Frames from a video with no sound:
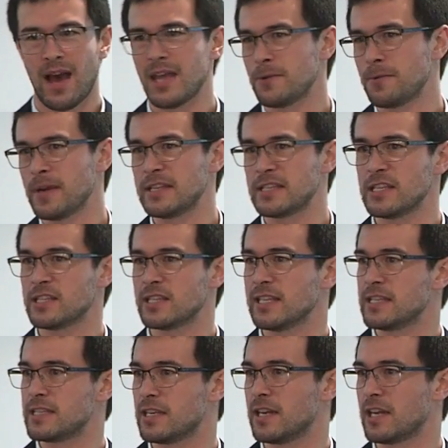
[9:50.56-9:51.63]
Other reasons
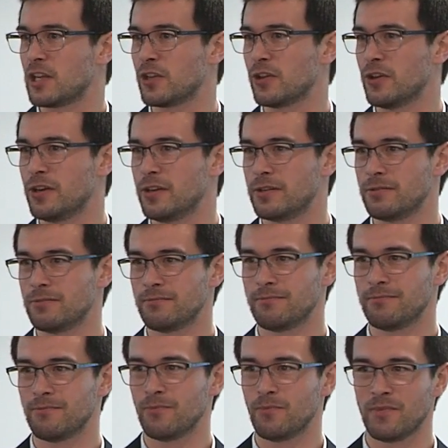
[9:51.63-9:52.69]
listed include
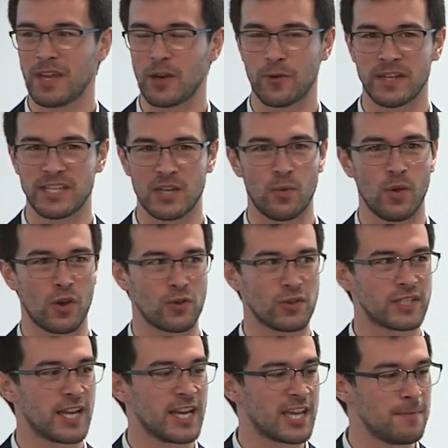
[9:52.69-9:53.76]
increasing work
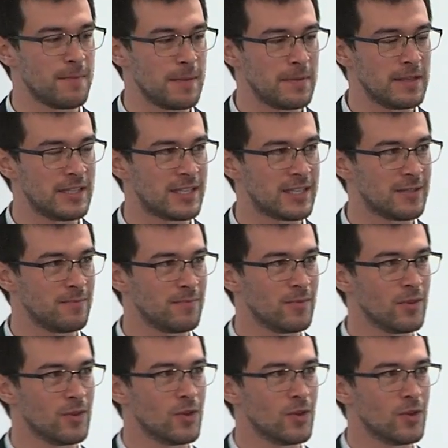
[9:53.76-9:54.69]
or study commitments